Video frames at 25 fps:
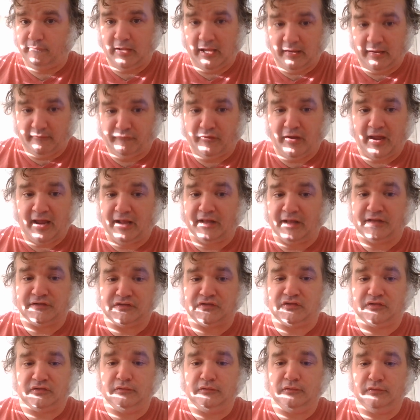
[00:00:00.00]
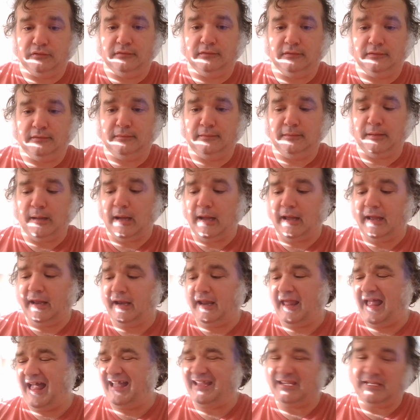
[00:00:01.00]
advance,
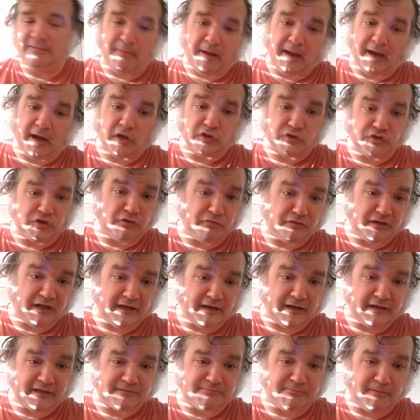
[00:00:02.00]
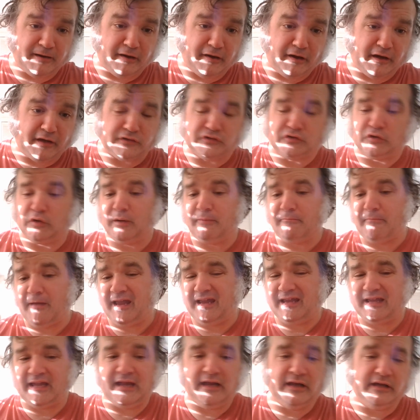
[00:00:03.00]
and you might also get experience, or it
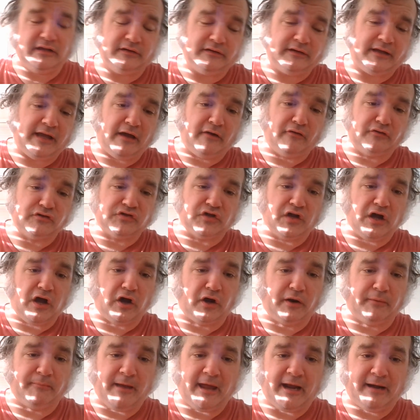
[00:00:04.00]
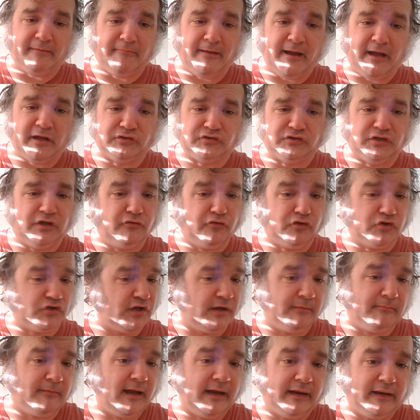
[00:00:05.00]
might count as an automatic milestone or
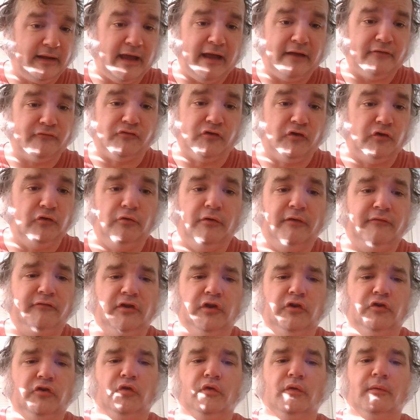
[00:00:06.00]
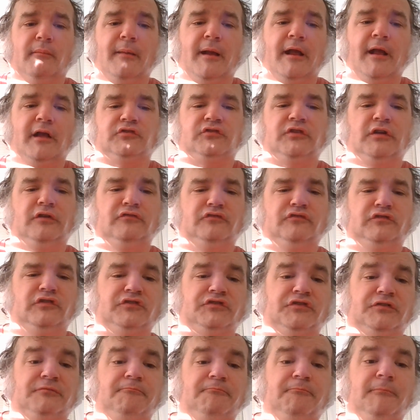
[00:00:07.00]
something like that too if you do the milestone
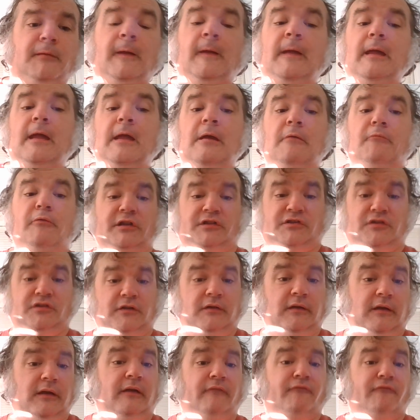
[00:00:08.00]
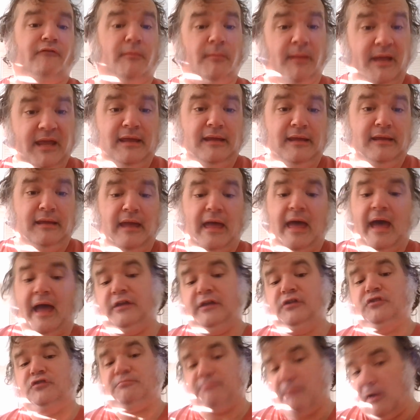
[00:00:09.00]
system. Which for me, I
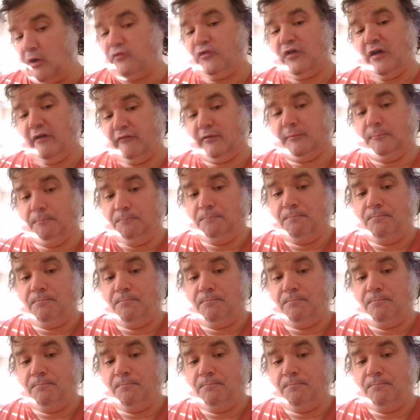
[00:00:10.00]
use both of them.